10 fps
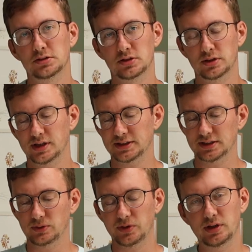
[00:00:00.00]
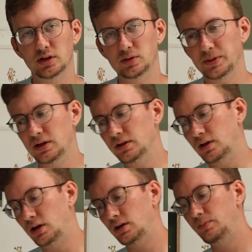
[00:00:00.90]
So the next thing I want to talk about
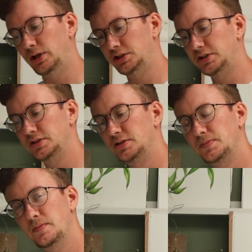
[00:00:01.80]
are brushes.